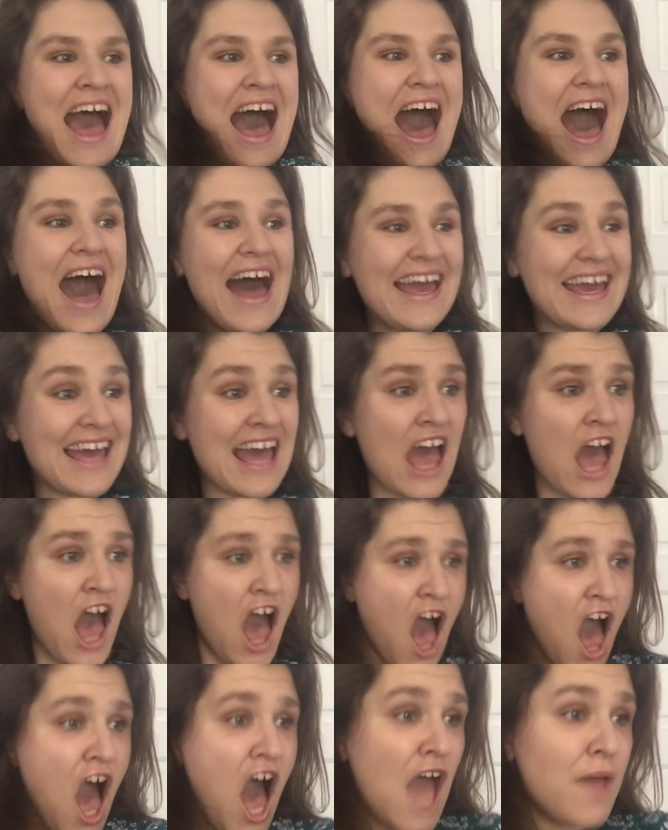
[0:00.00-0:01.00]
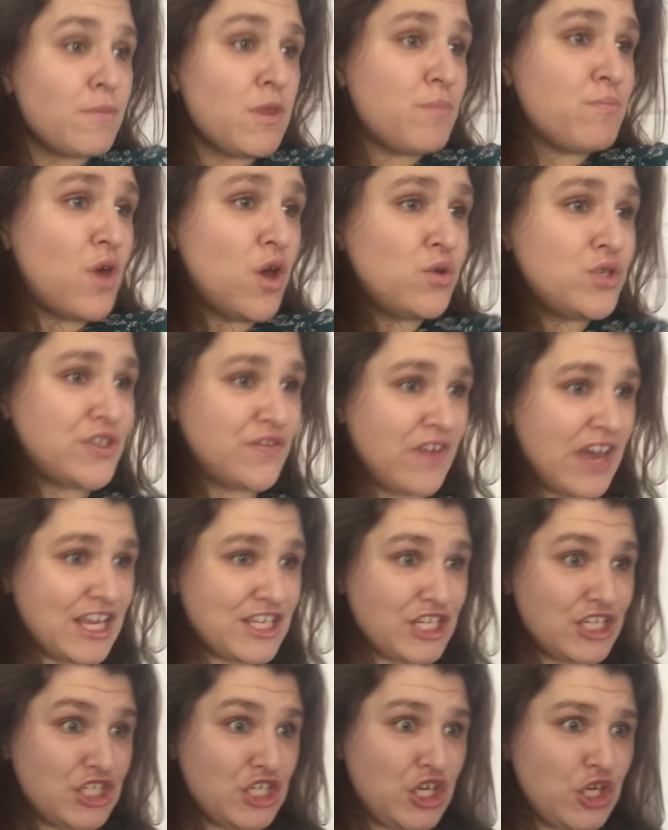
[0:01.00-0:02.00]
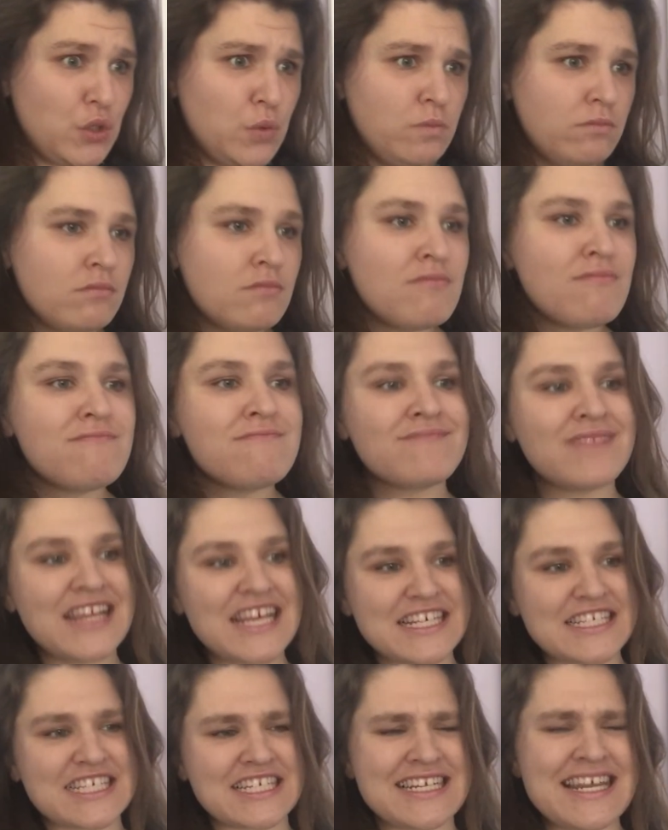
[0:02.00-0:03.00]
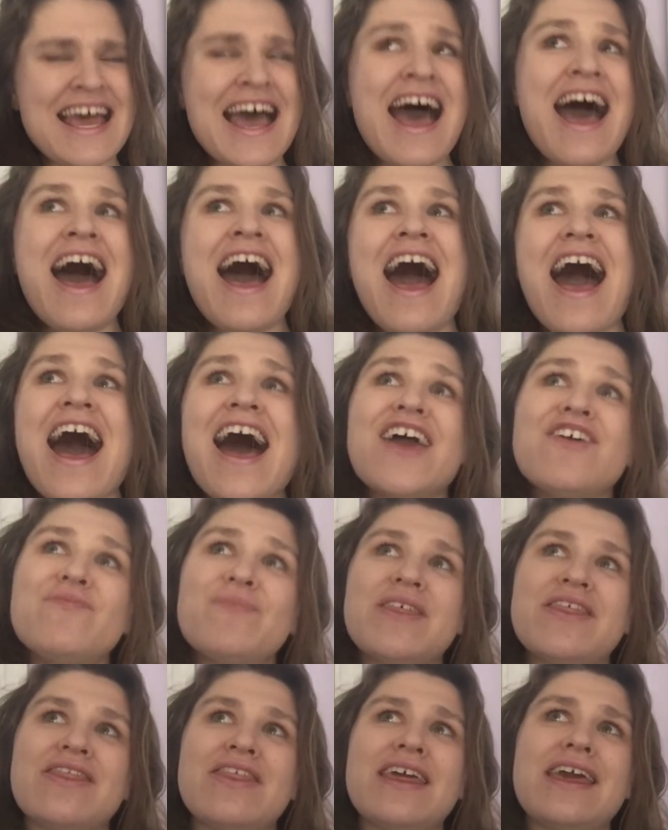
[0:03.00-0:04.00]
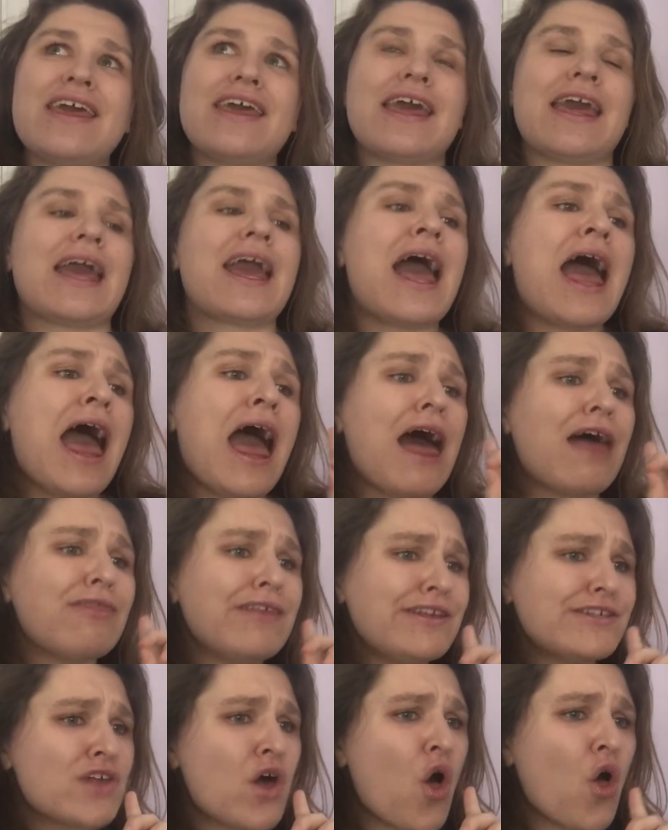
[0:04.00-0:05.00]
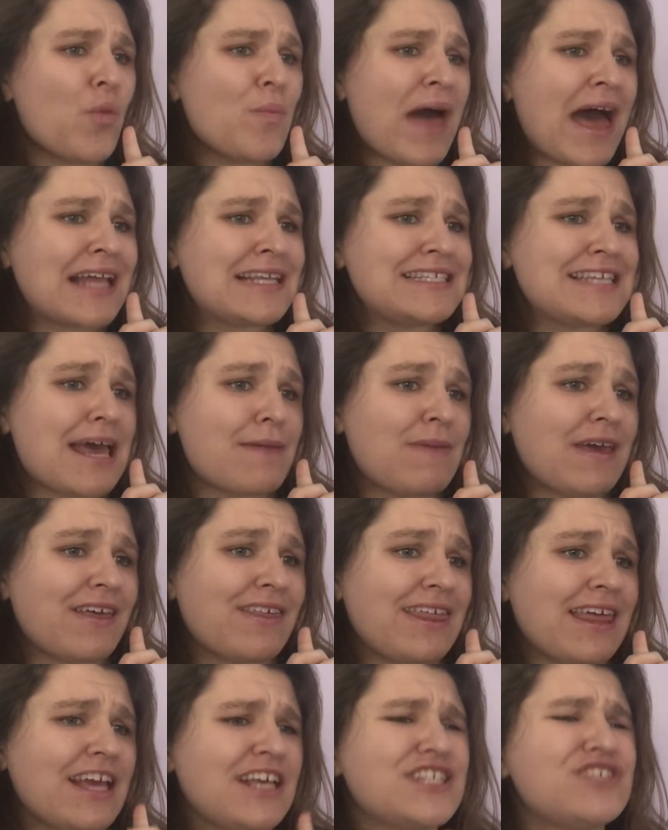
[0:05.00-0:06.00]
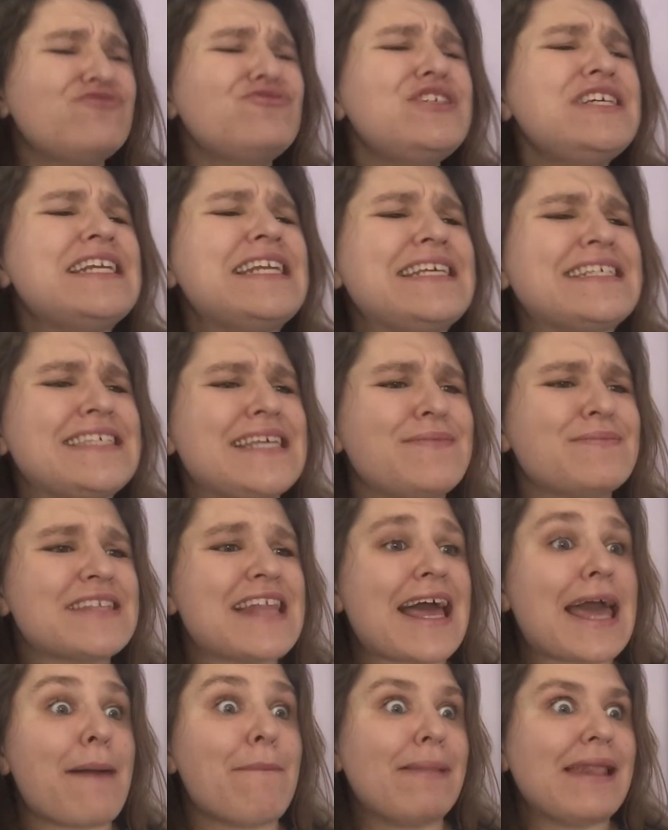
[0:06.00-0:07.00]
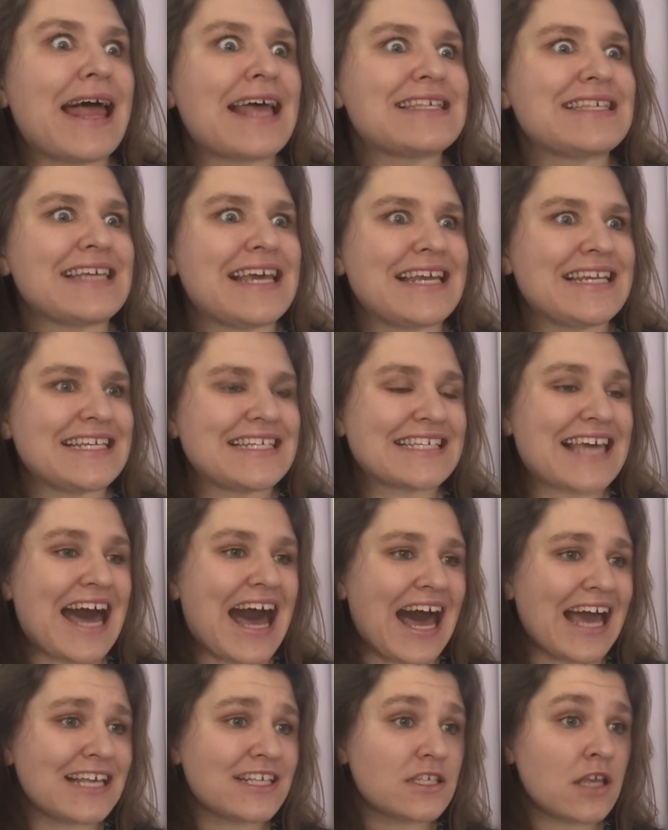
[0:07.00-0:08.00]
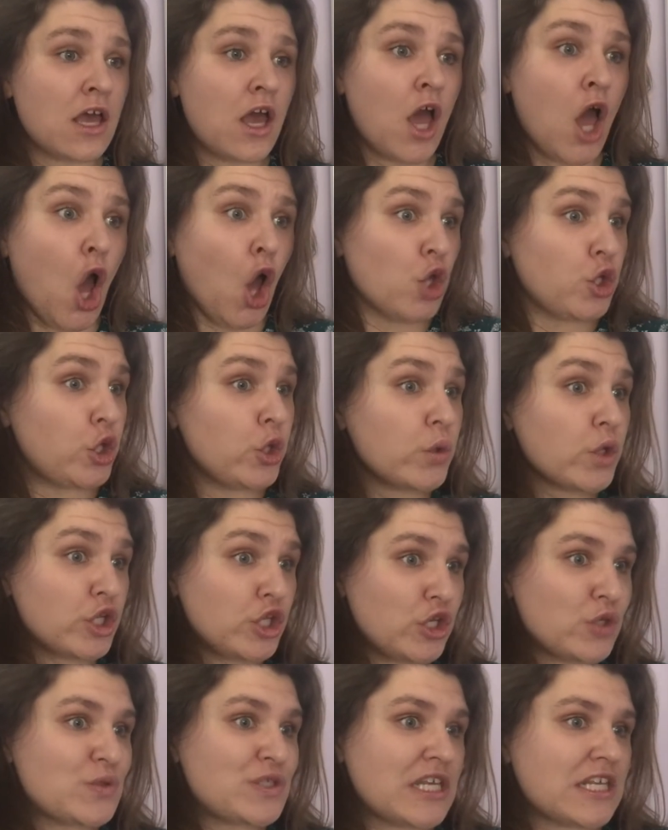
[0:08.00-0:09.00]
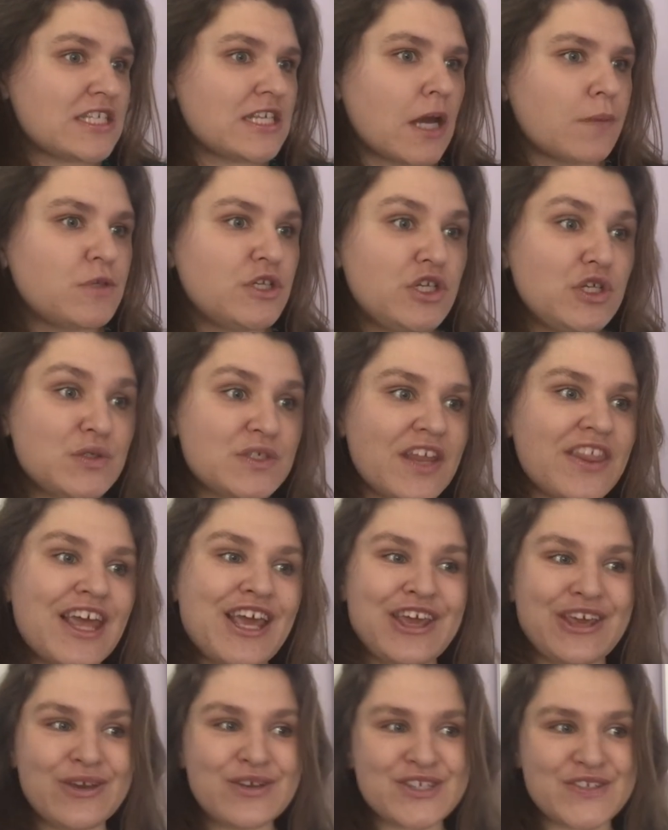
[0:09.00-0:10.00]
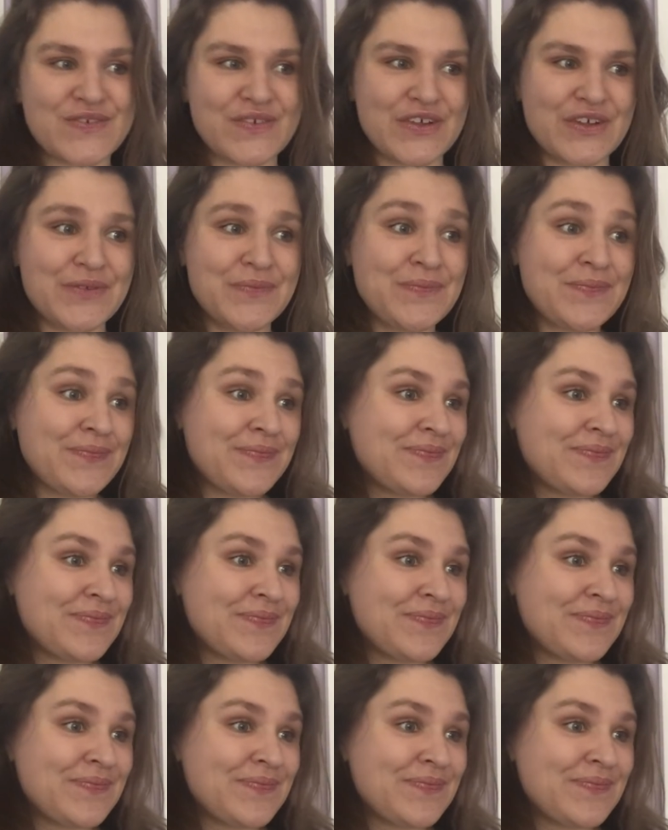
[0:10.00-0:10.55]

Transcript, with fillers: Hi, I'm the motivated you. Listen, I've been thinking, and this whole pandemic thing really seems like a blessing in disguise. You could use this time to do something useful.